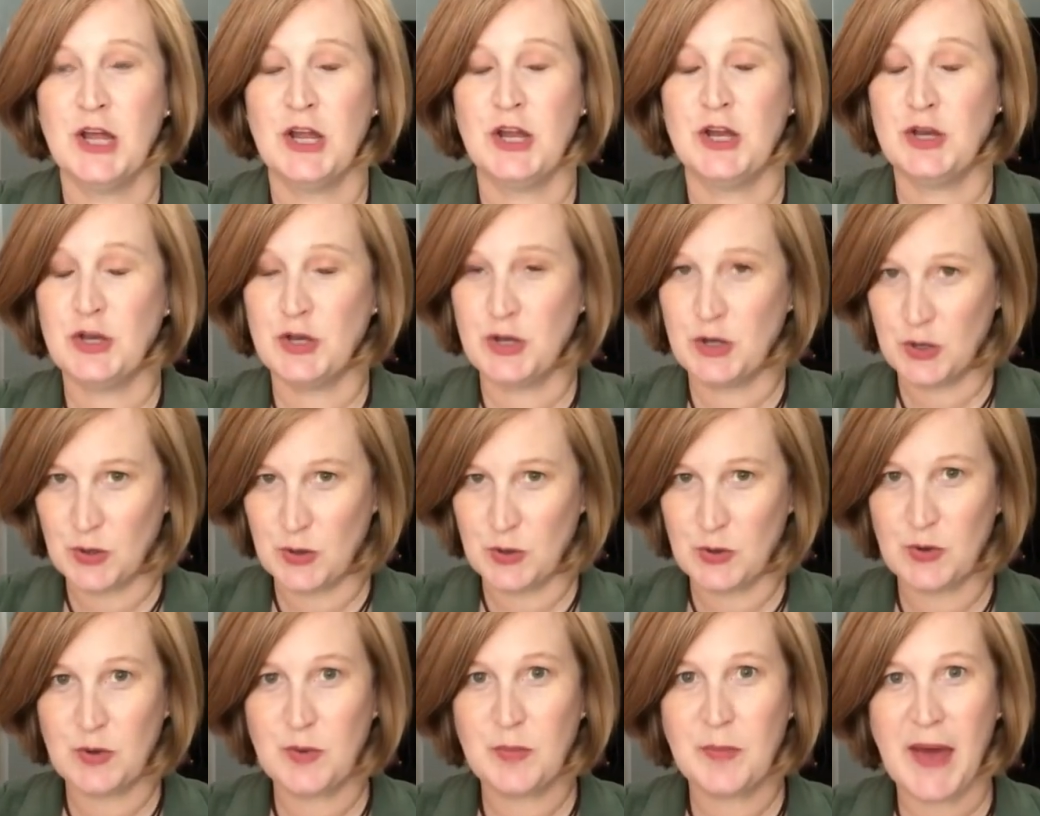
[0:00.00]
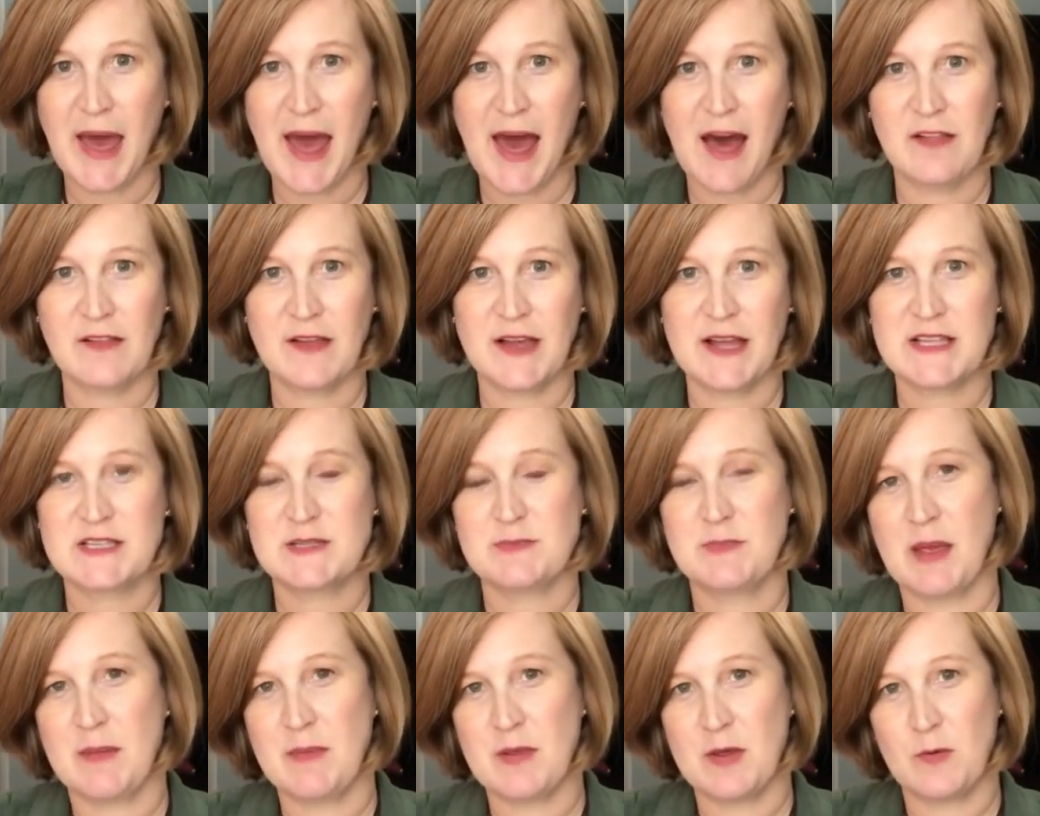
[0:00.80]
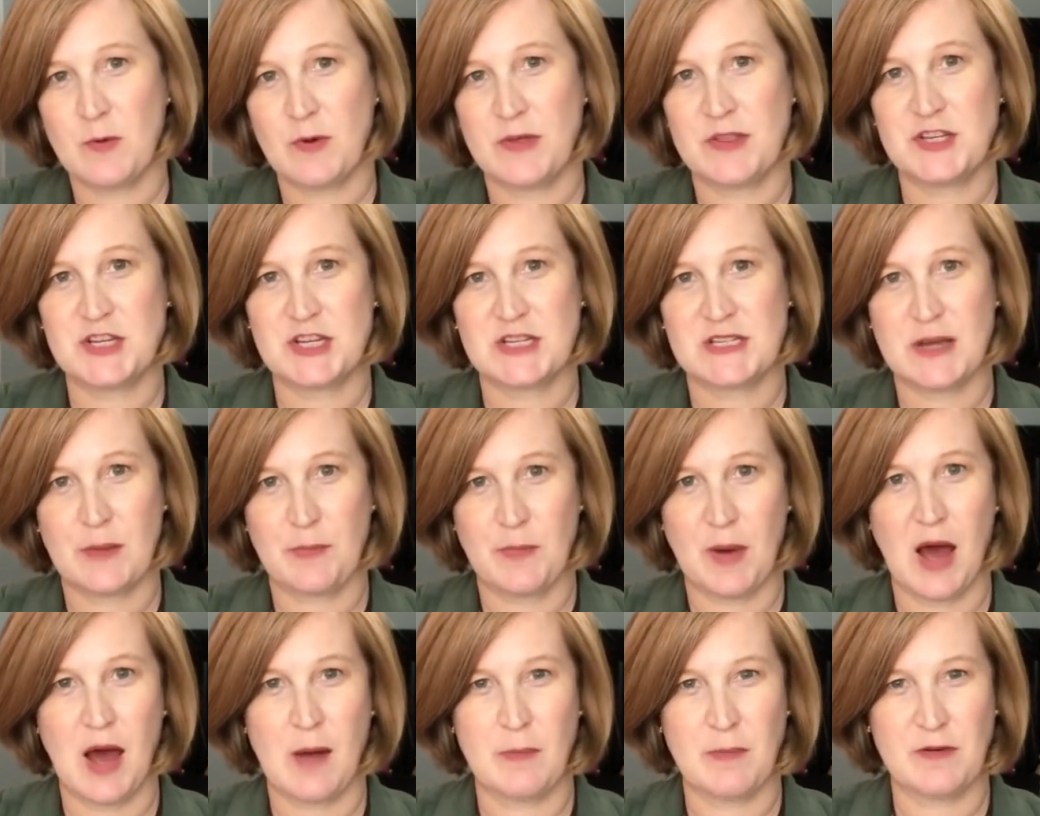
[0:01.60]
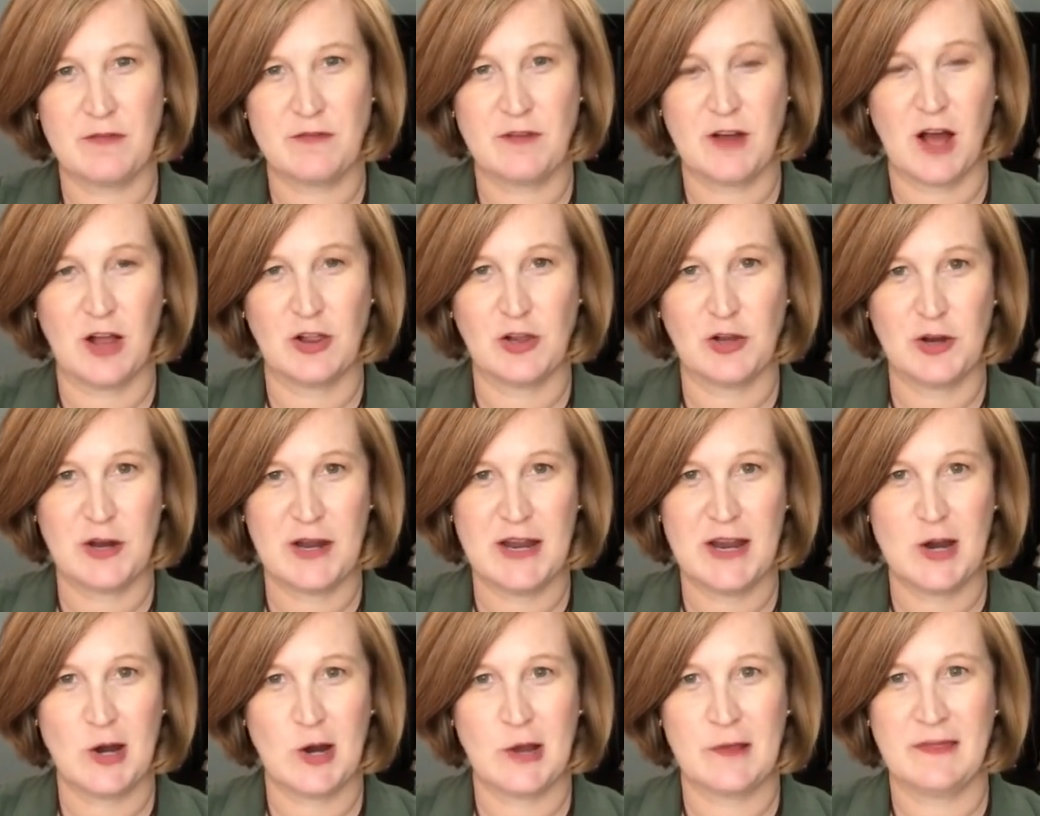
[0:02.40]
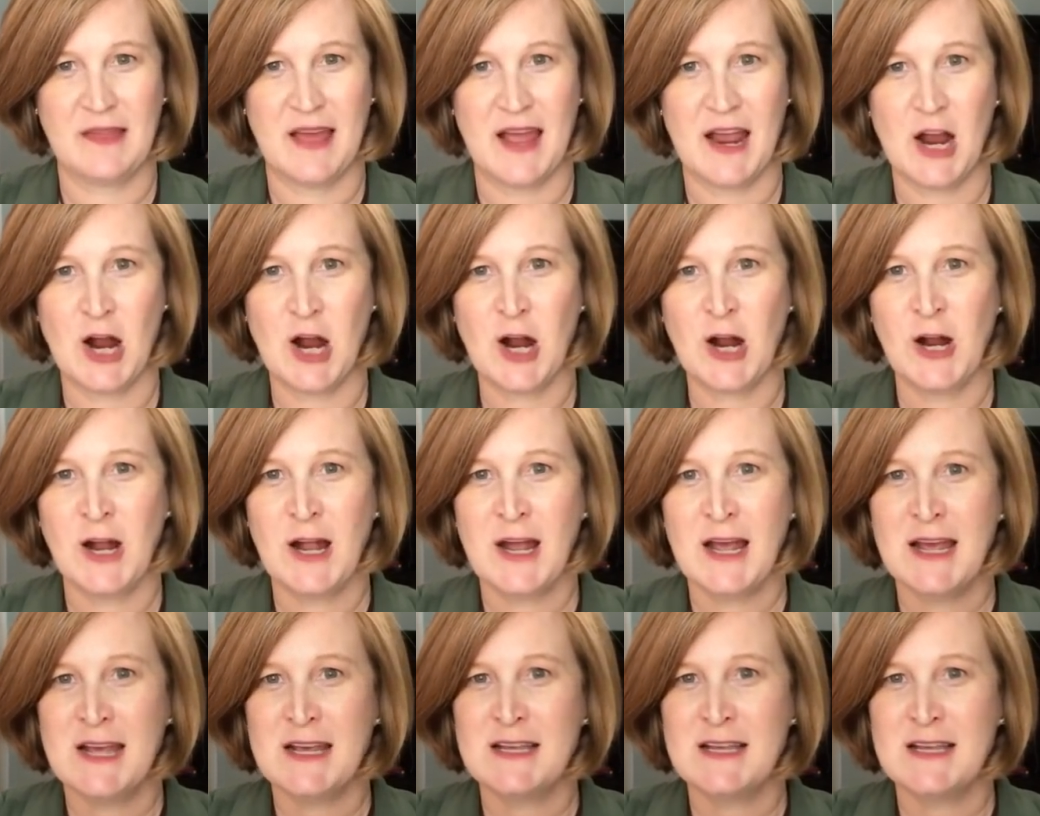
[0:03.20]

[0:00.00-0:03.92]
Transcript: nude palettes, maybe with just a pop of color here and there.